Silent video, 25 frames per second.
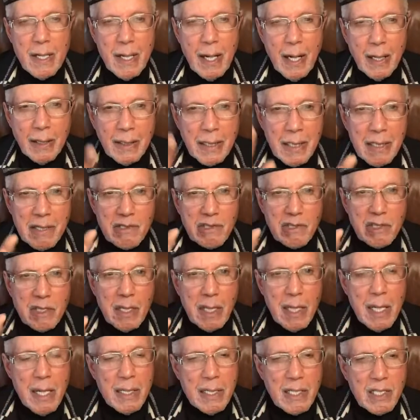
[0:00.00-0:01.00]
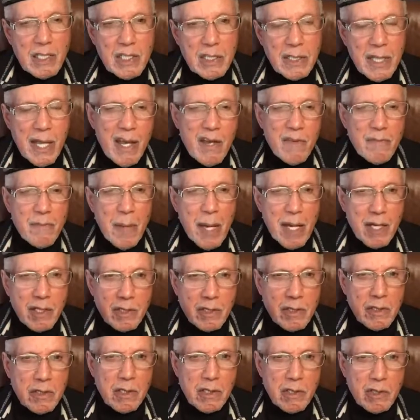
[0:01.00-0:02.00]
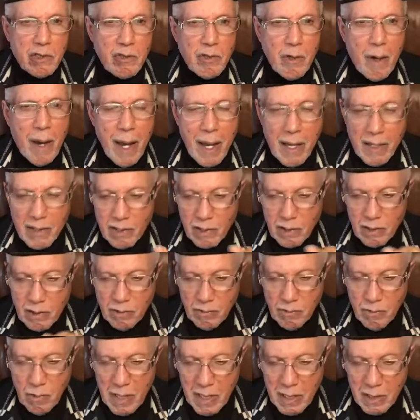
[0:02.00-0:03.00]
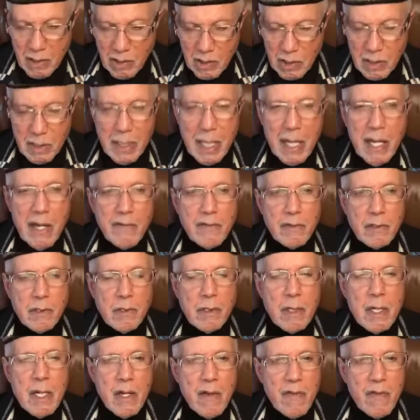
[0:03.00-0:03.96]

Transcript: against any slave master that tries to re-enslave you.